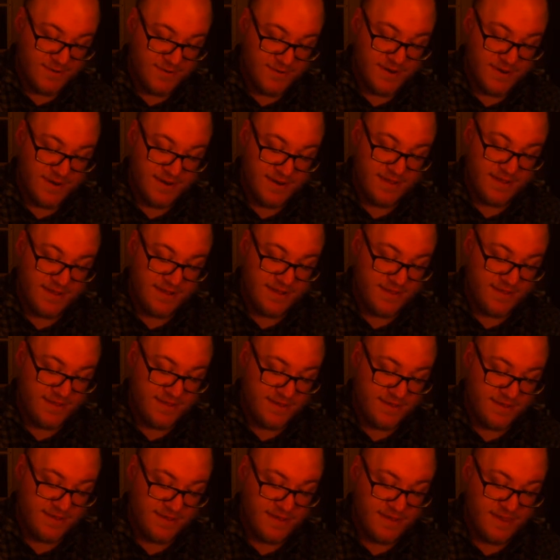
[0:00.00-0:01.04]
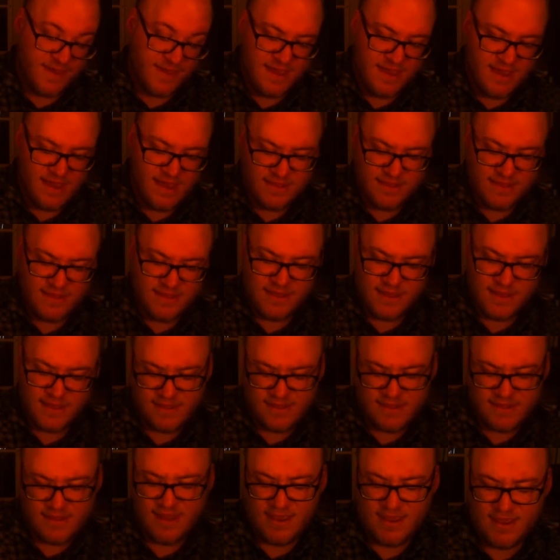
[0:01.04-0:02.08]
And I, and I think I think I
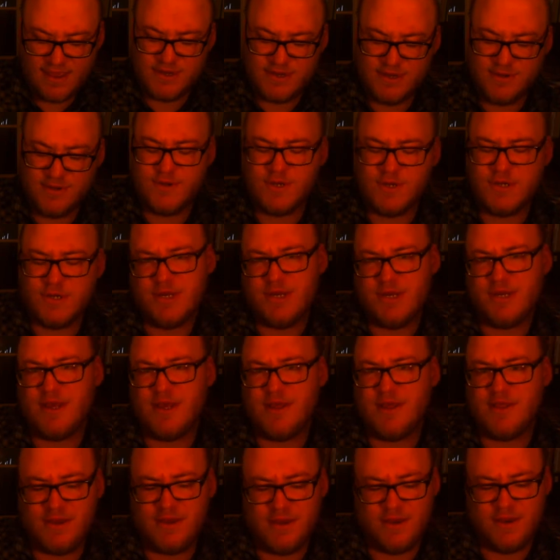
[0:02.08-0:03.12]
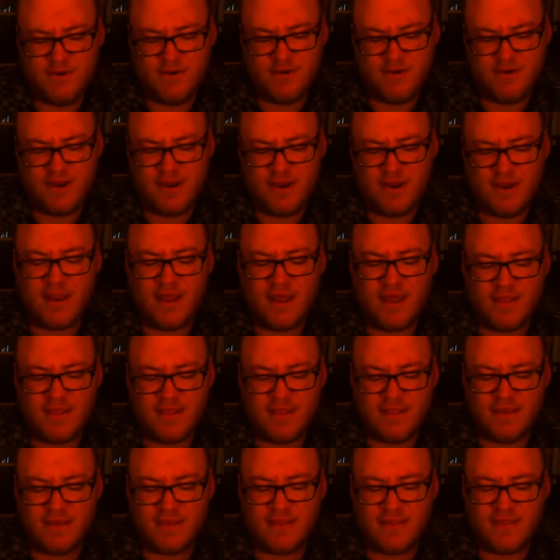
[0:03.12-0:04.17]
think I got too much detail in here, and I
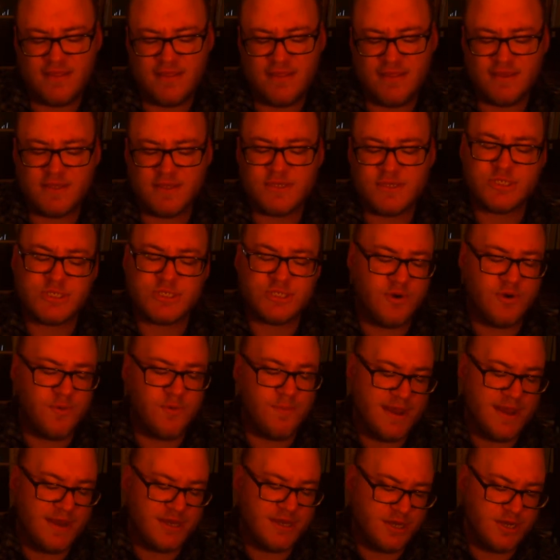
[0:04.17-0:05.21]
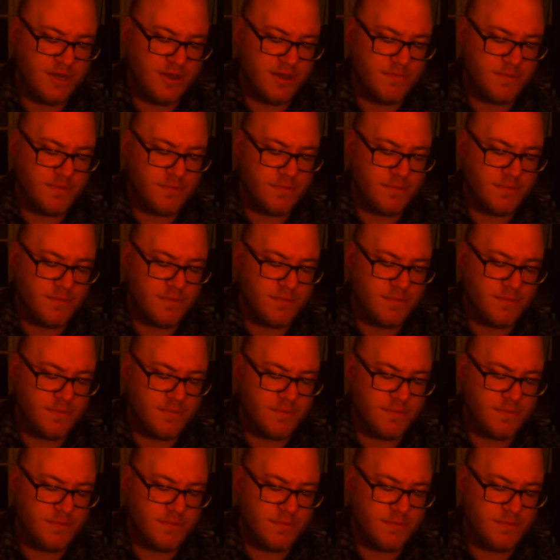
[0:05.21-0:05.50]
think that things just don't match up.